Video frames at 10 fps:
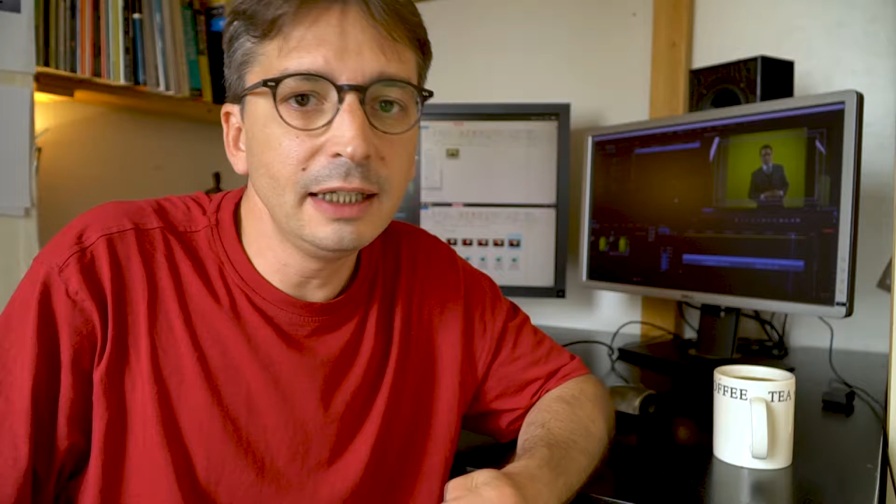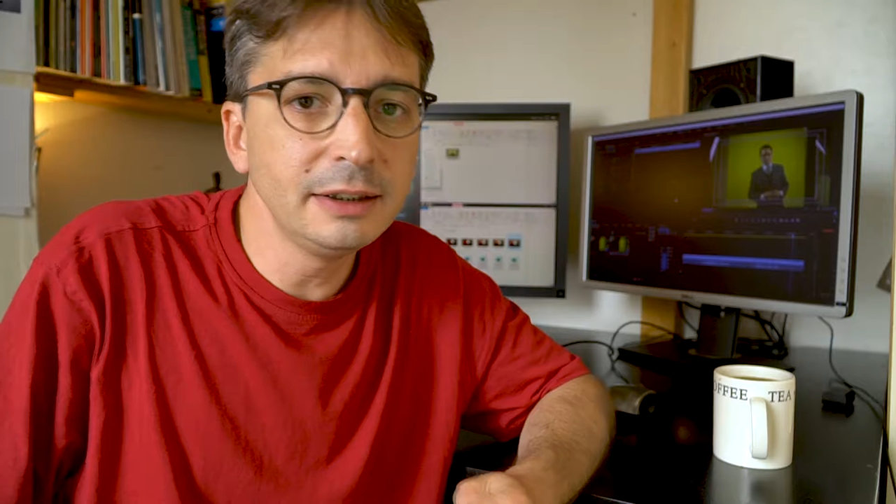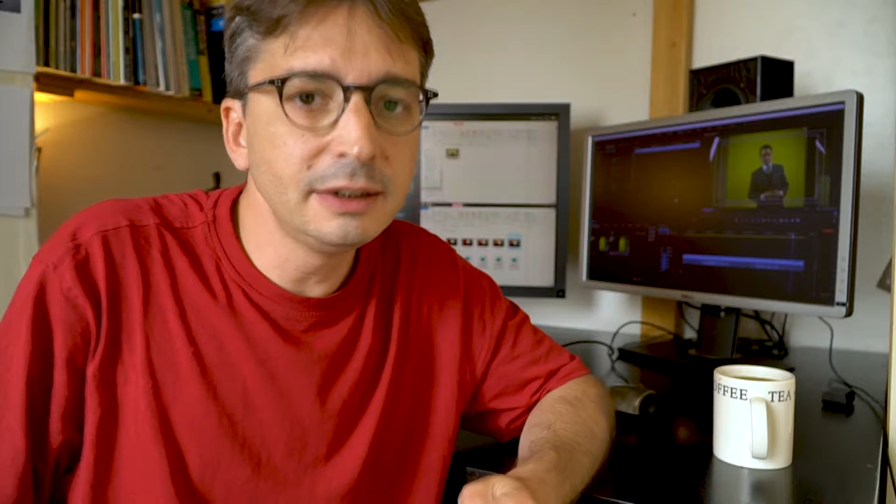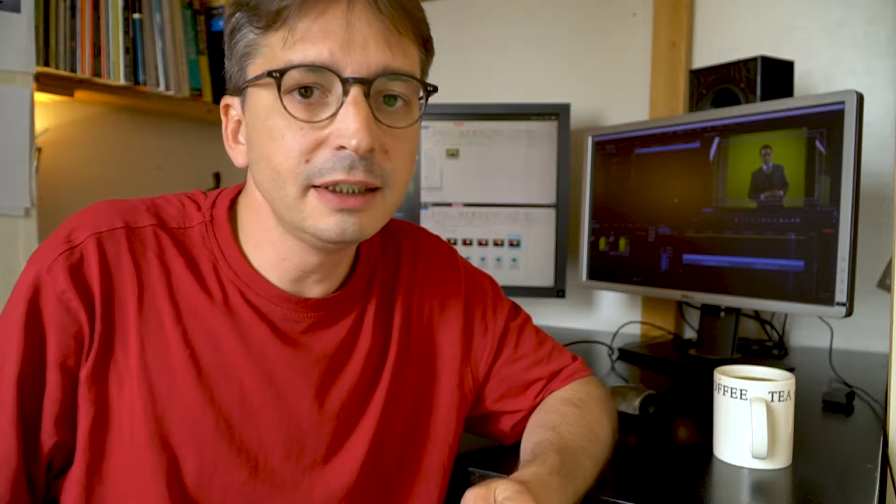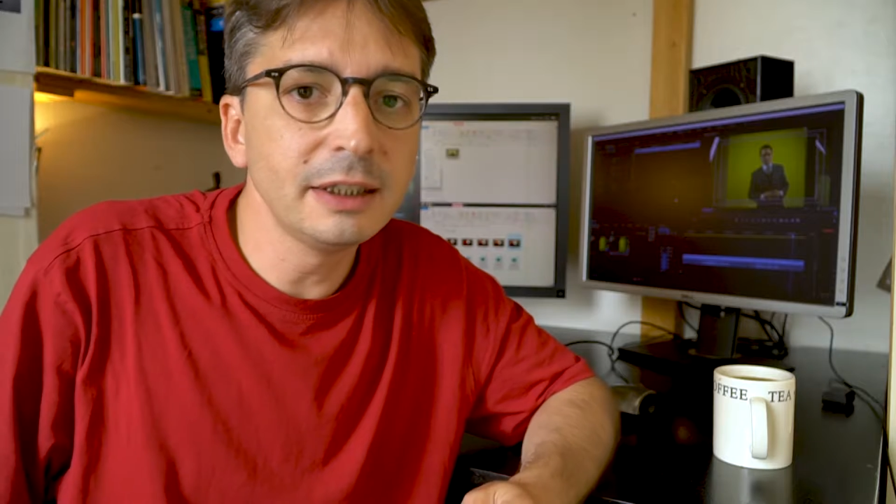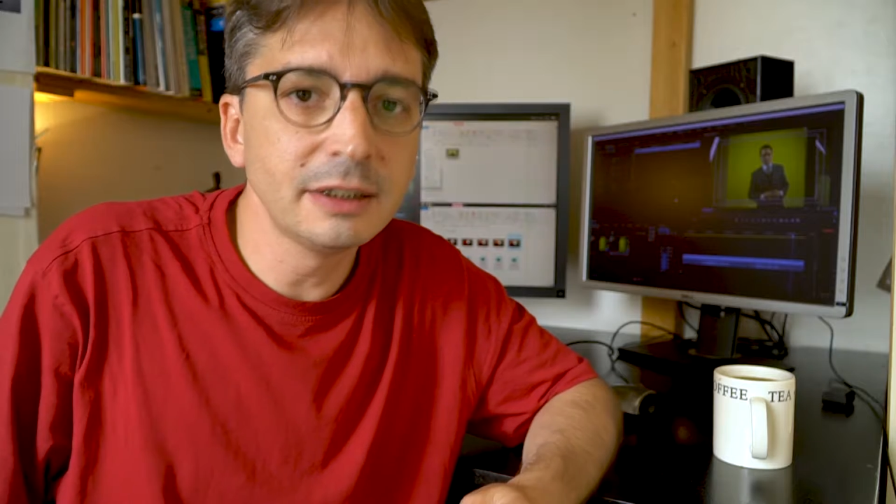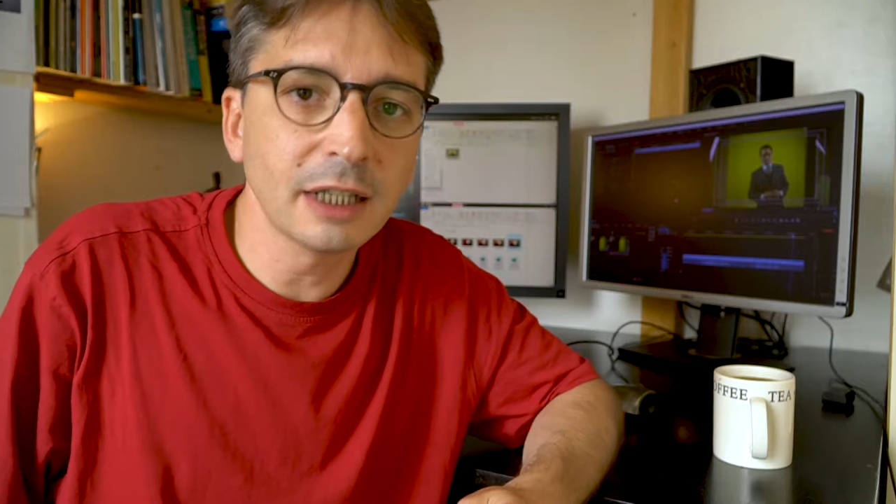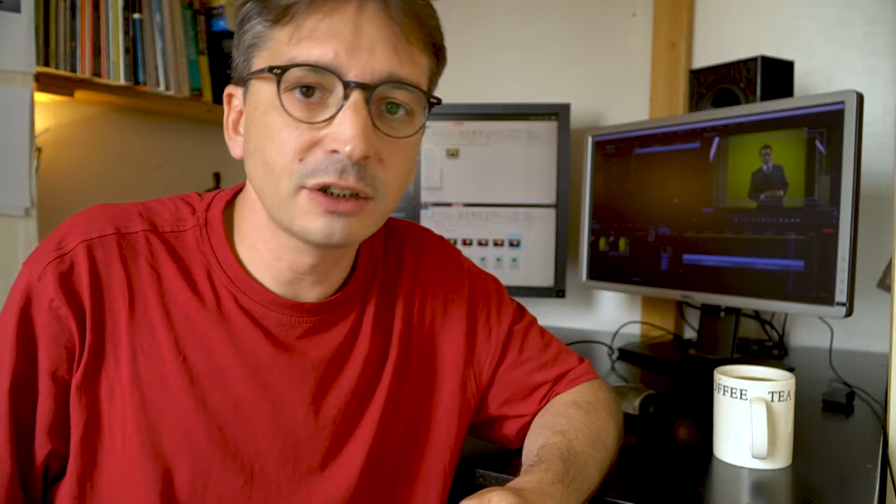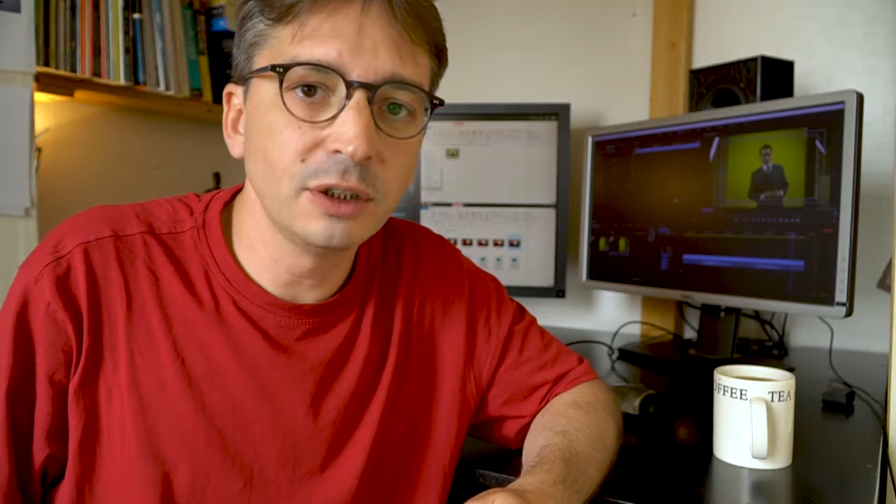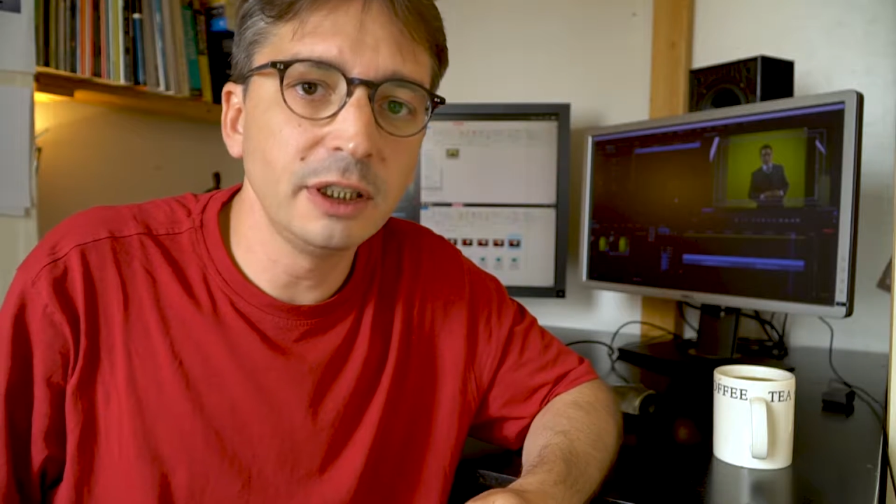editing is
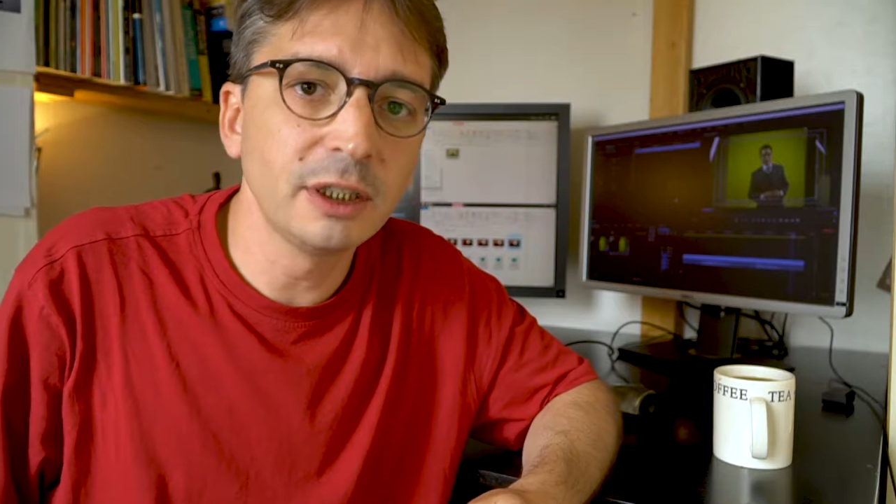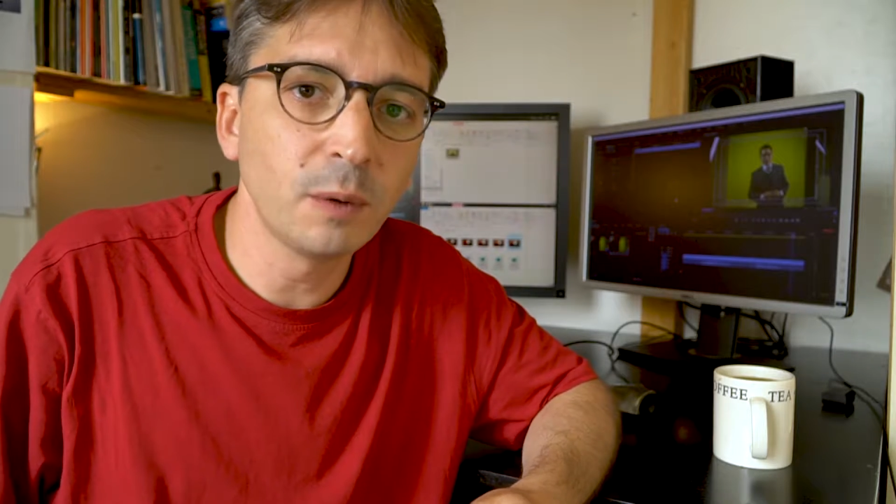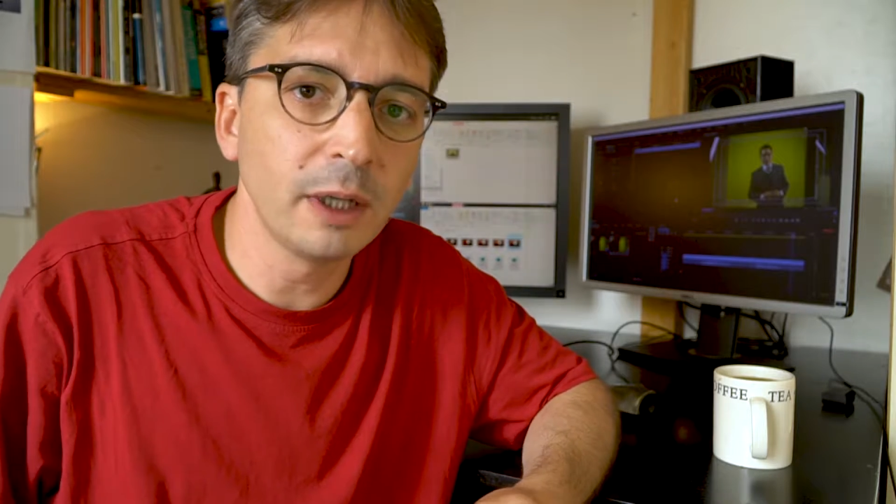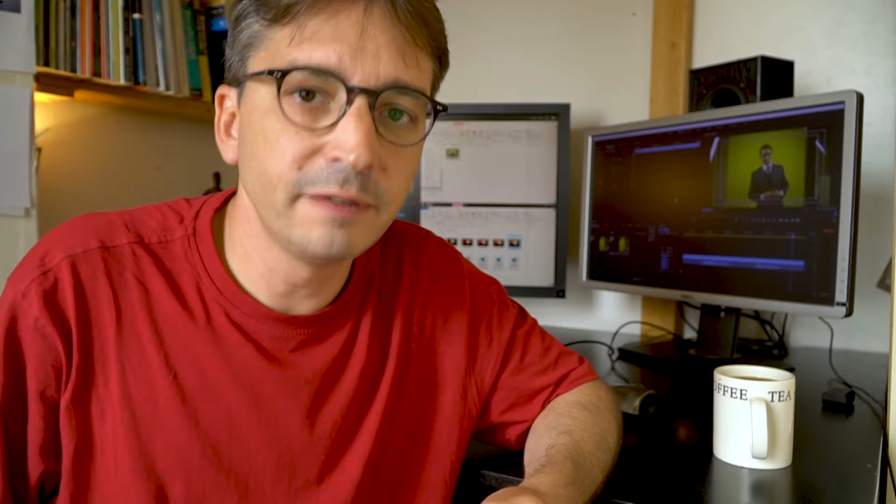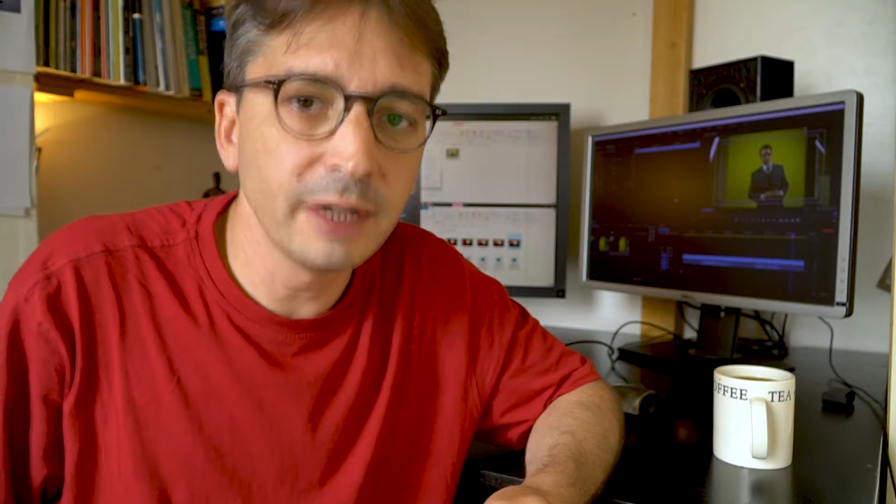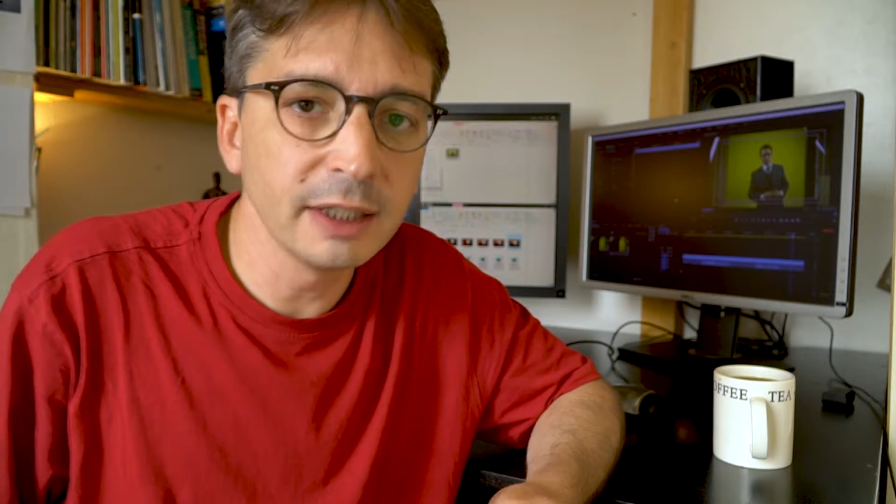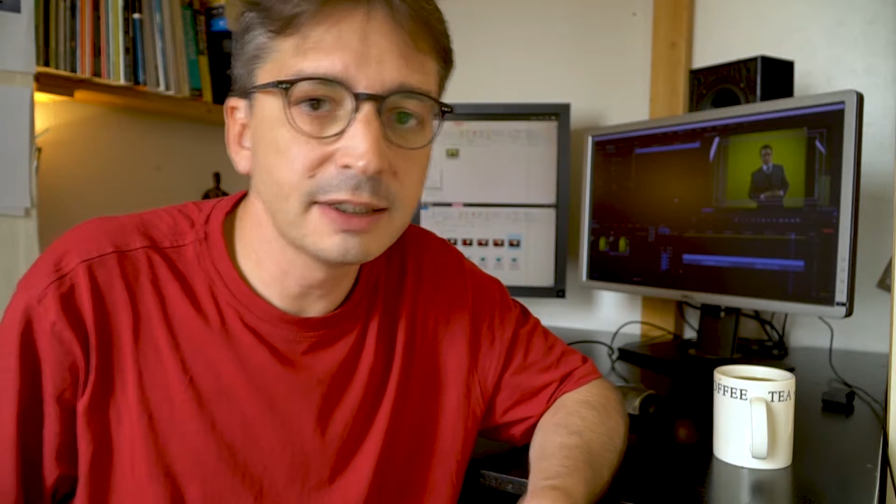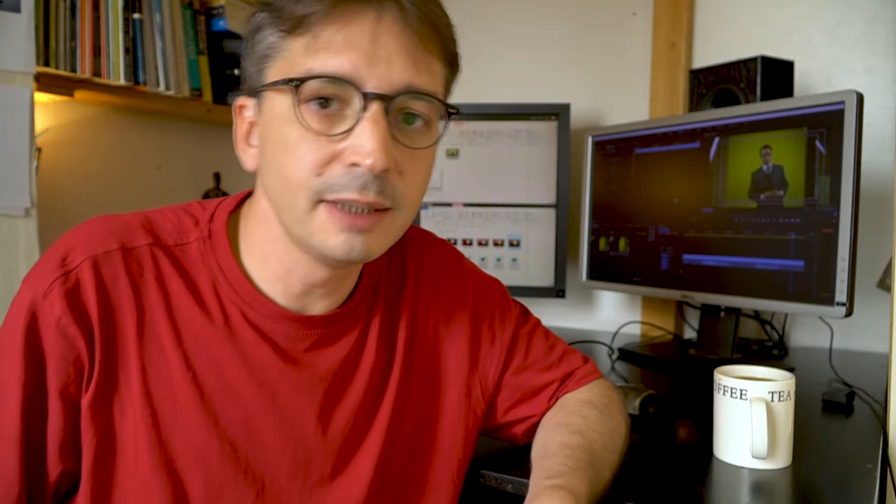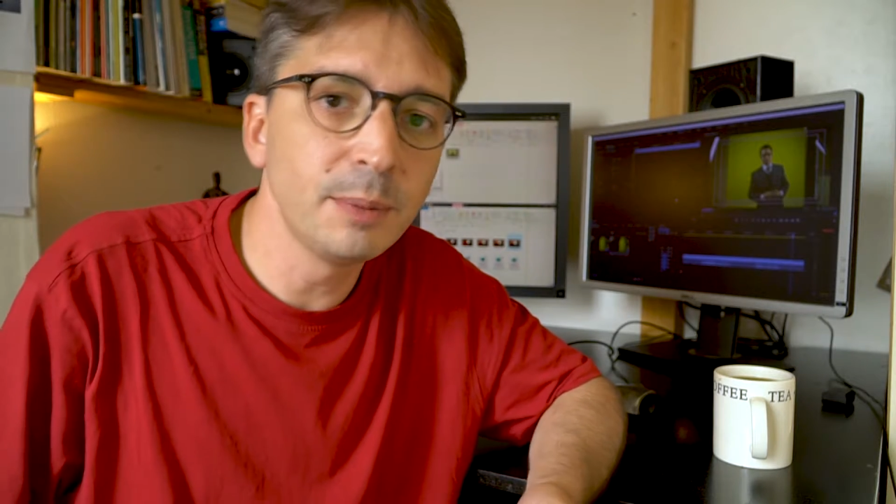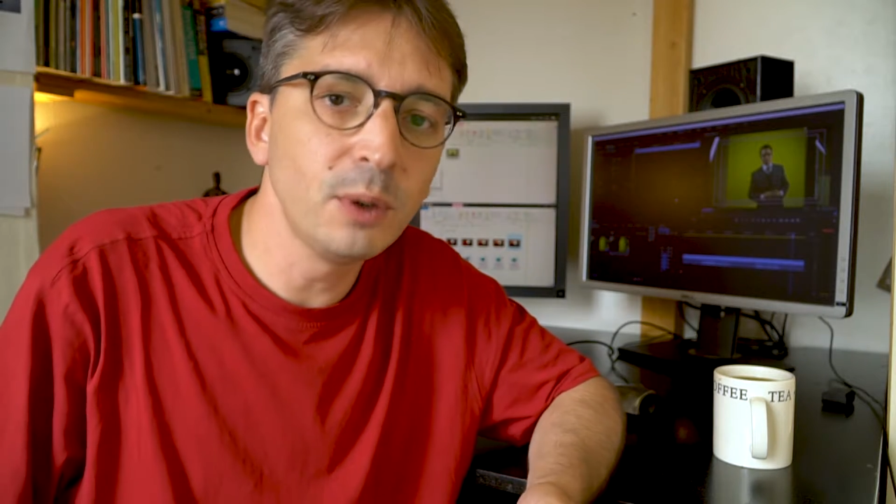actually quite fairly
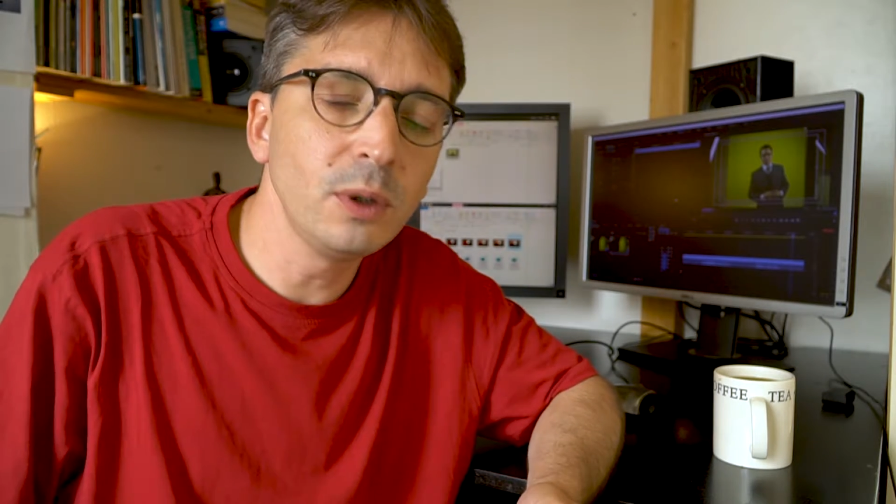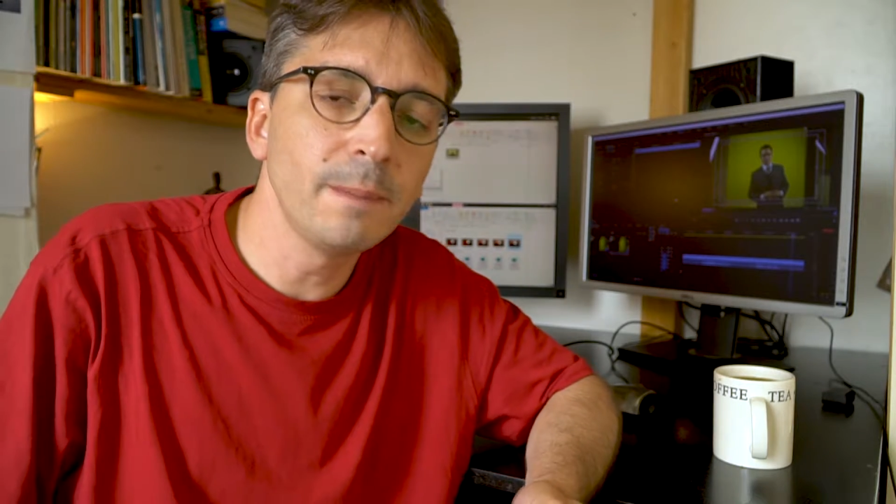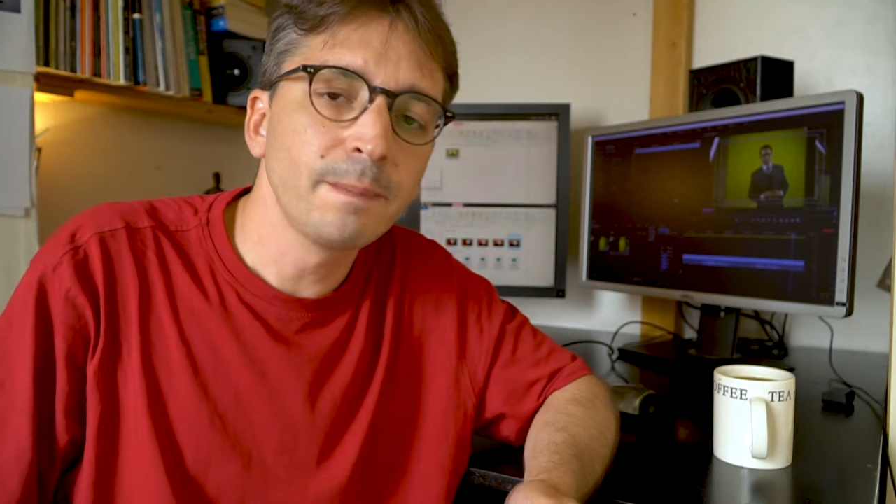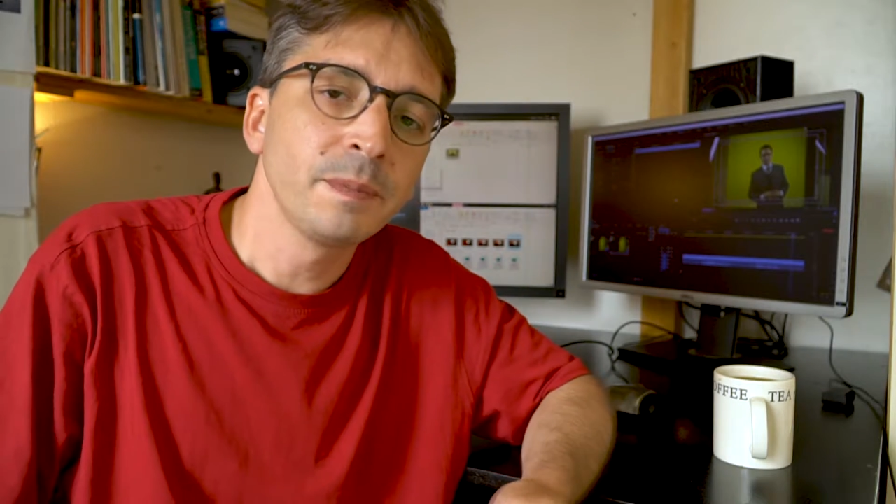simple.